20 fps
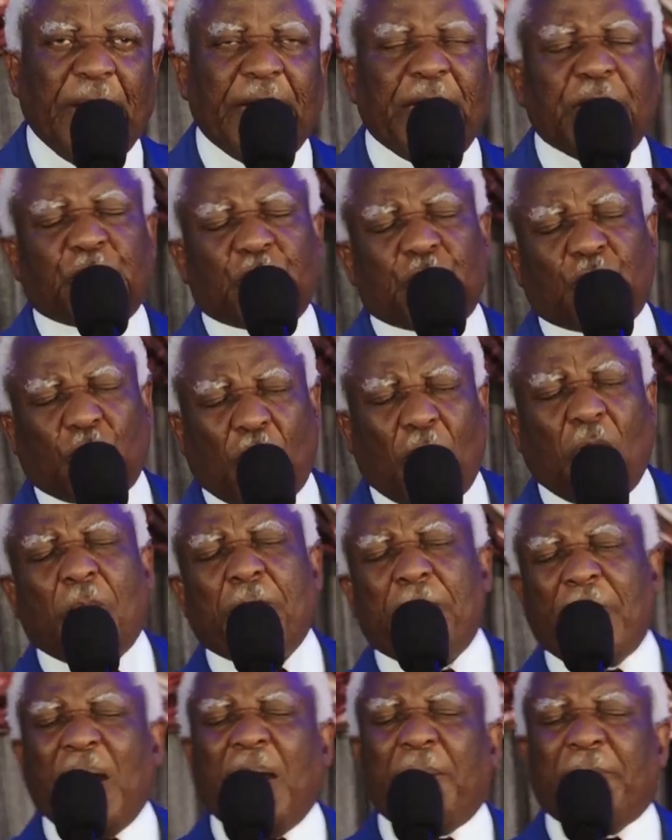but a
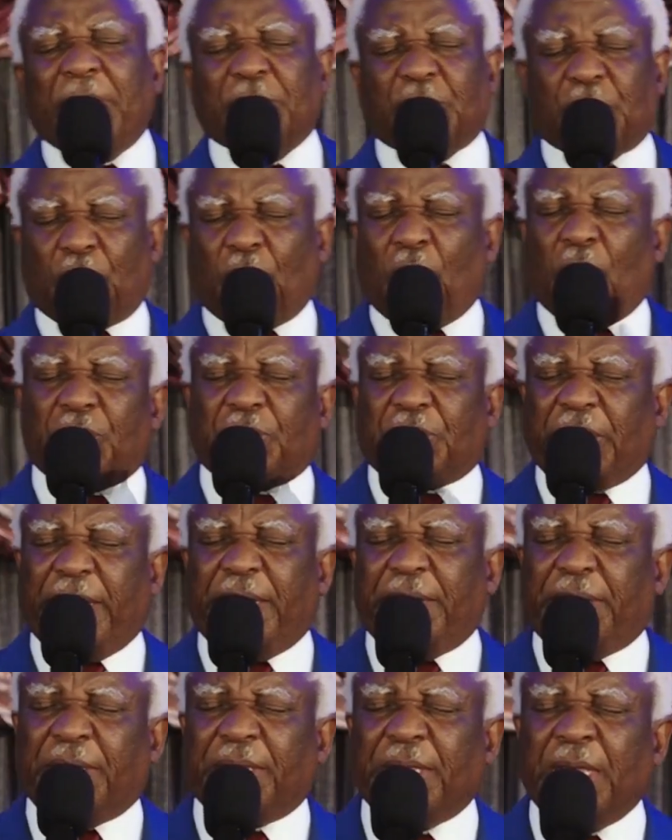strong mama, strong
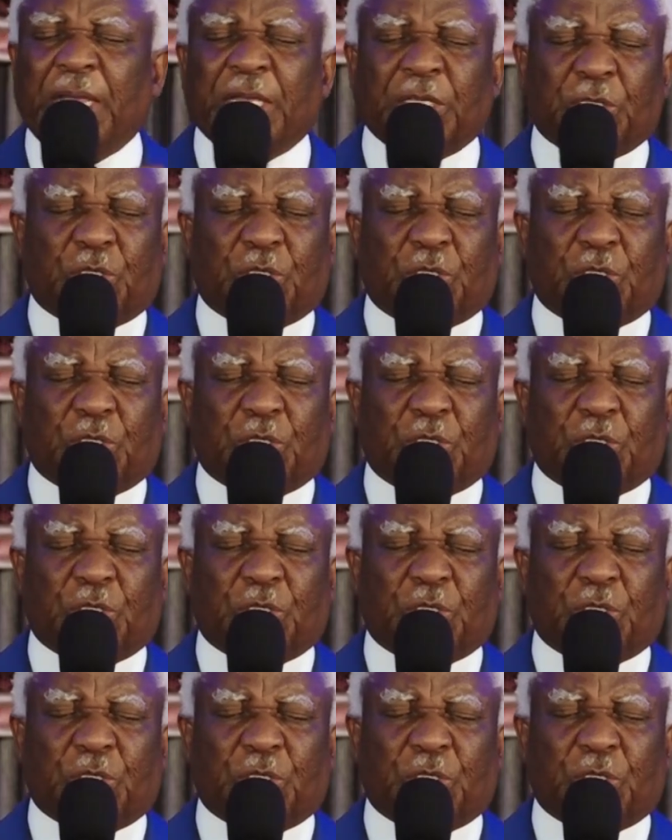daddy,